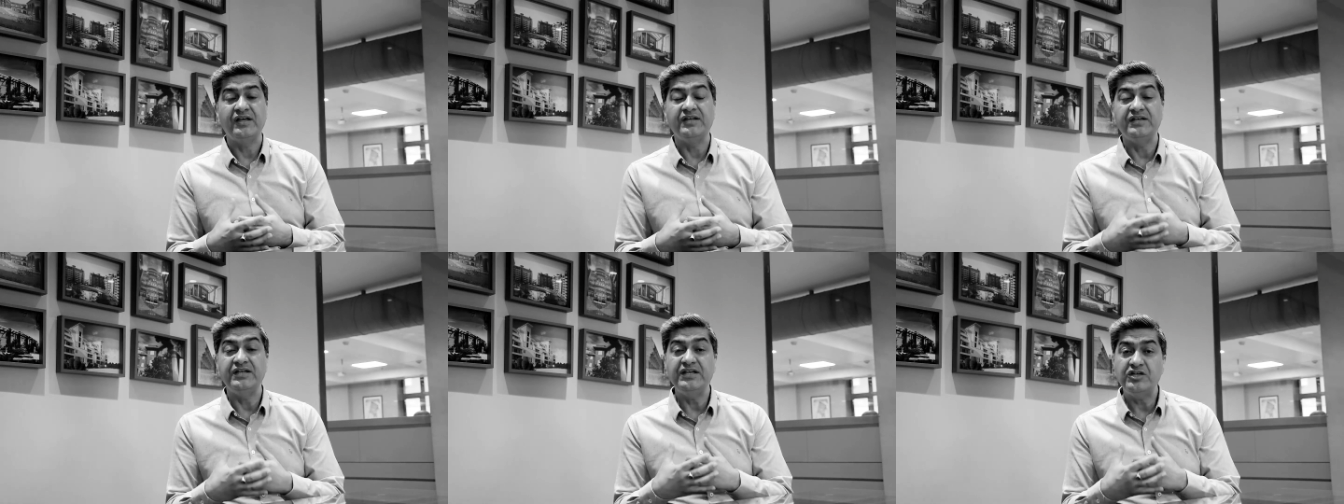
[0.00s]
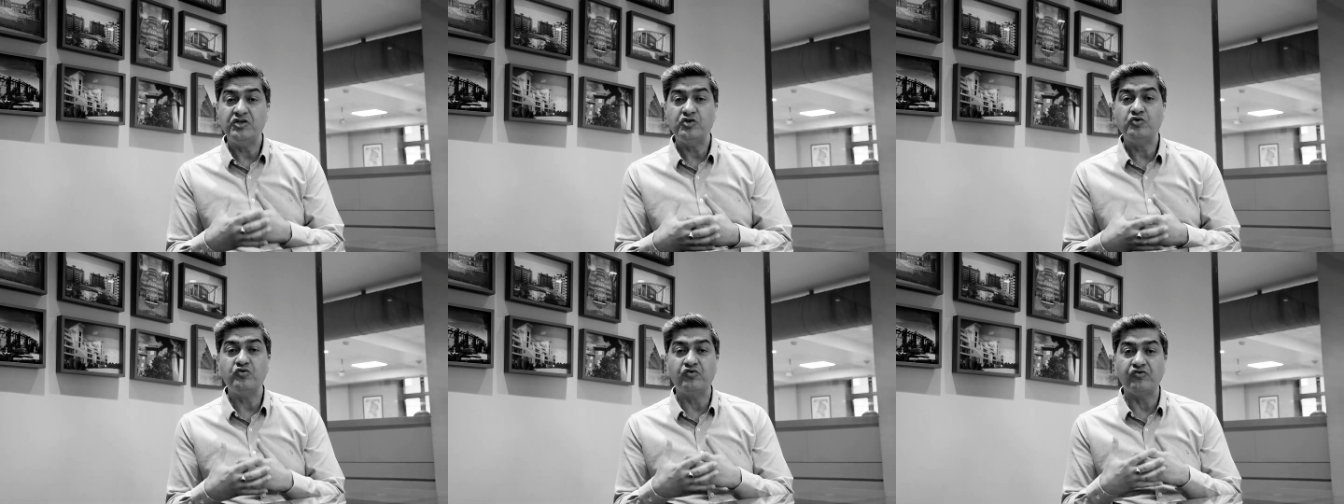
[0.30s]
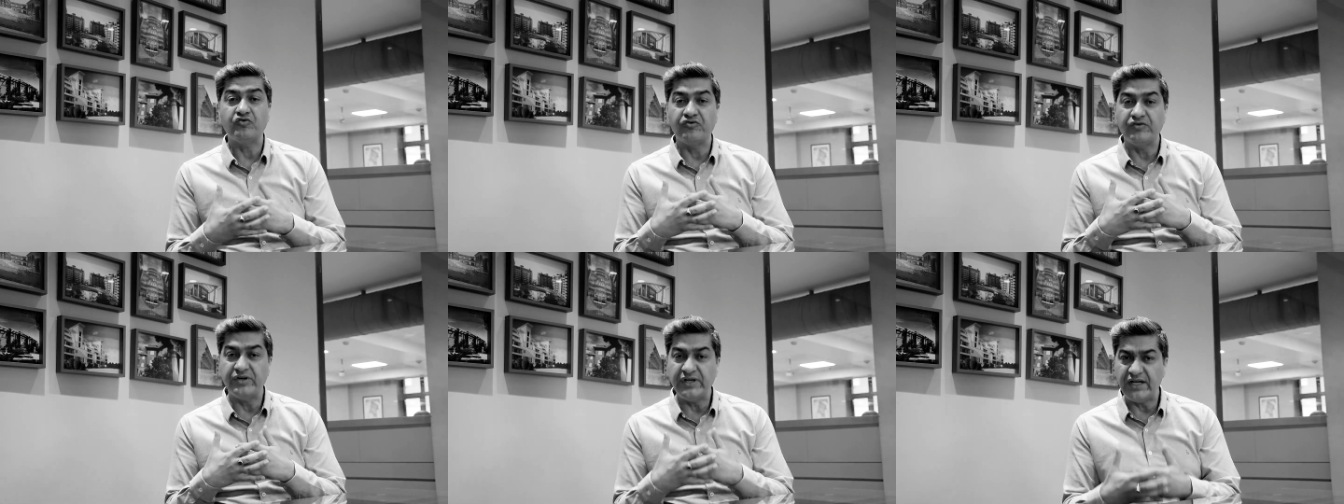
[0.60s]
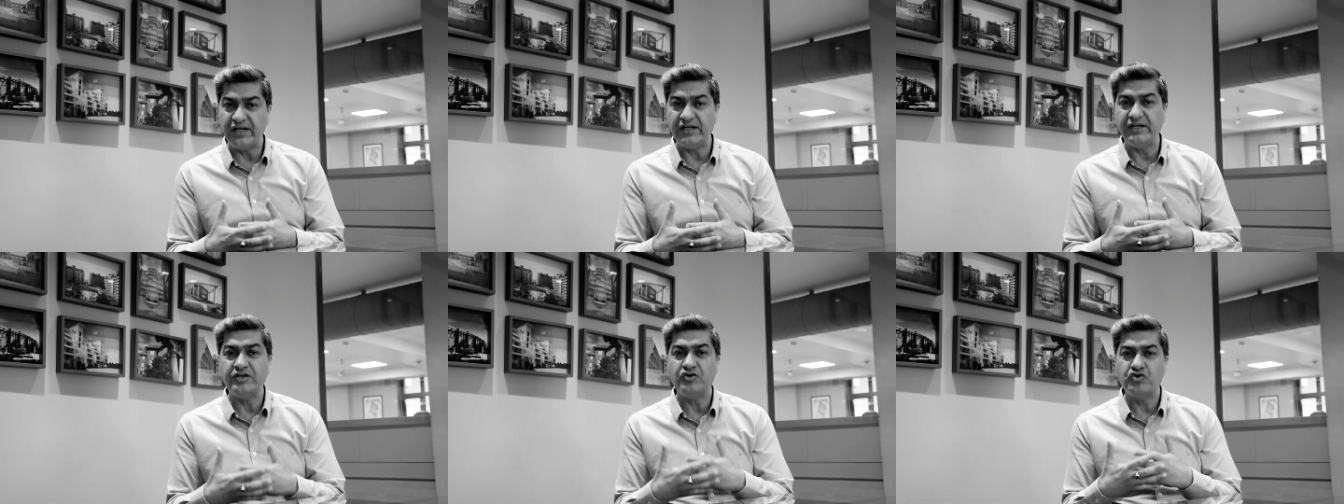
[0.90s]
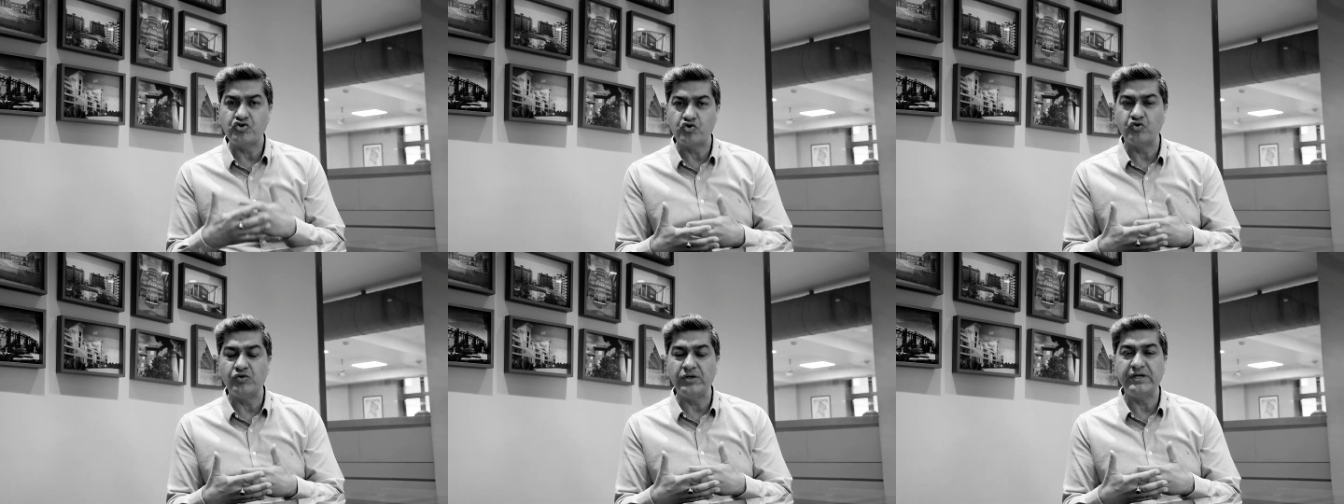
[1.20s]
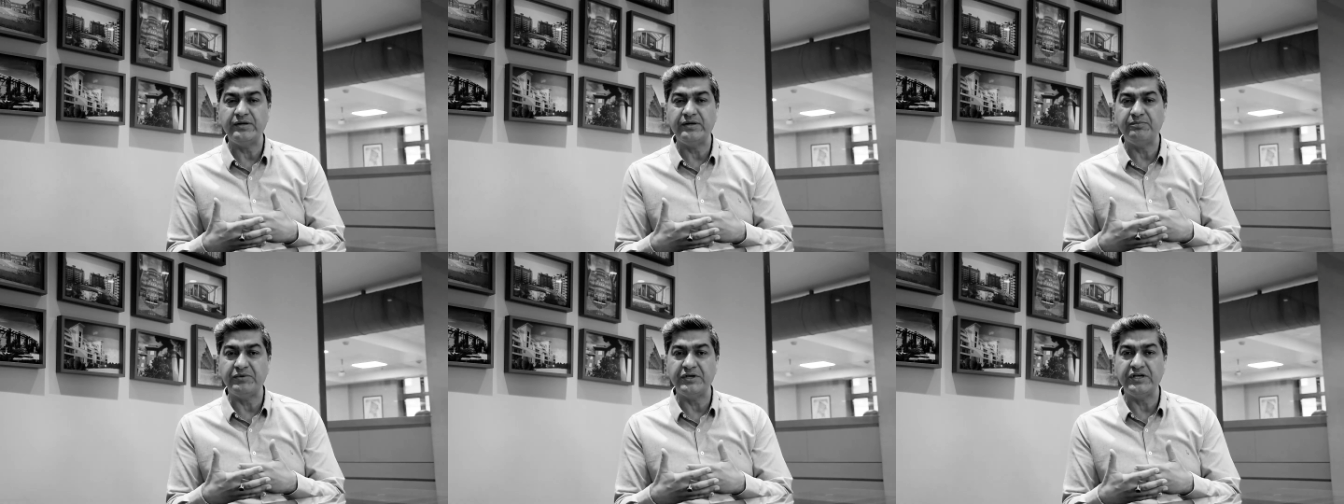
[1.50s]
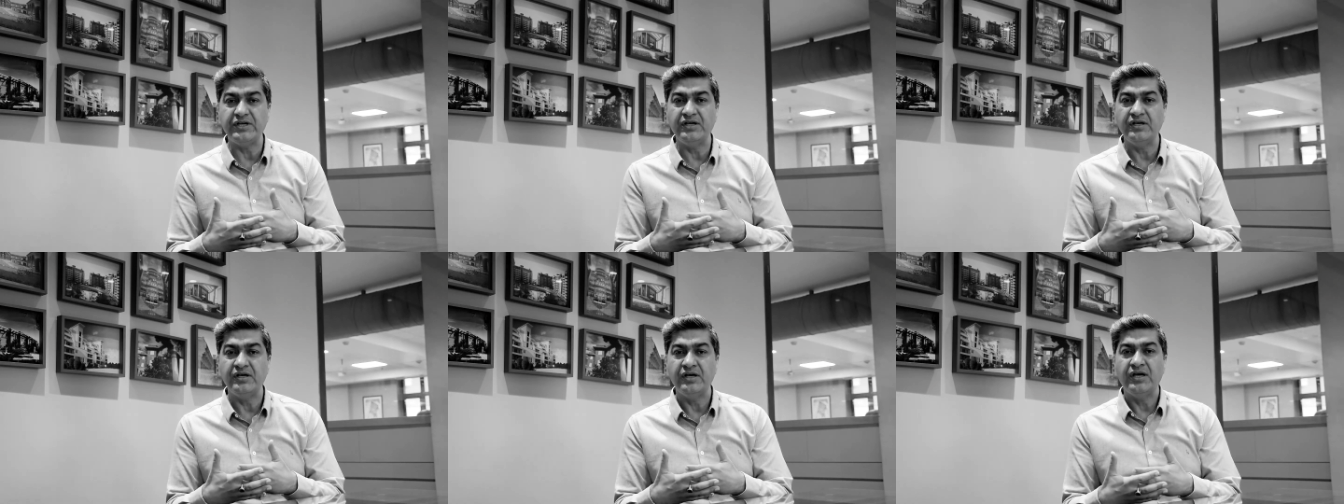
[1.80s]
need to really truly
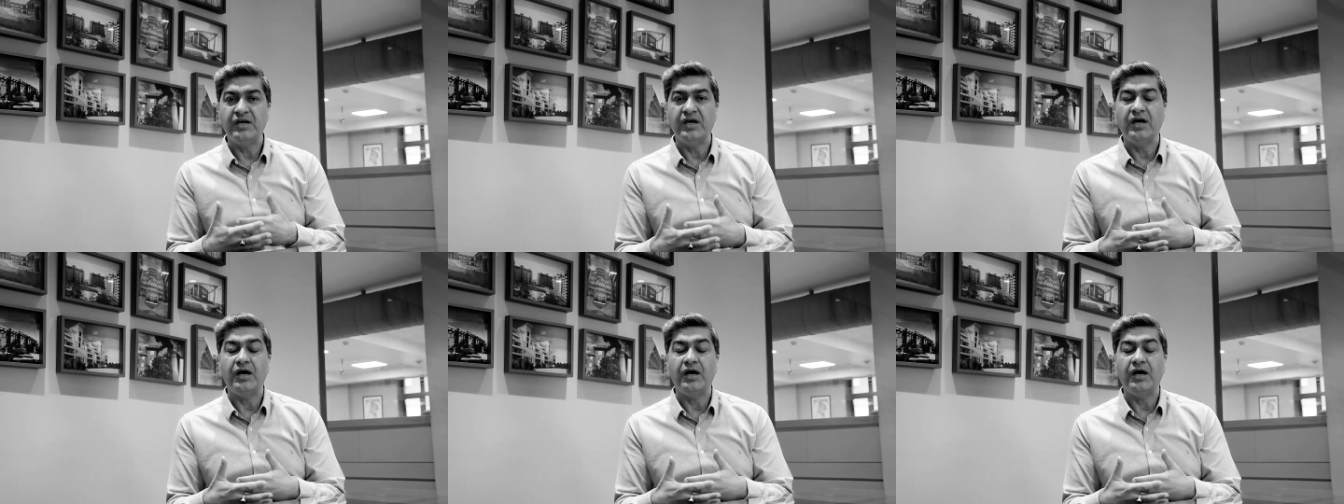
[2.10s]
be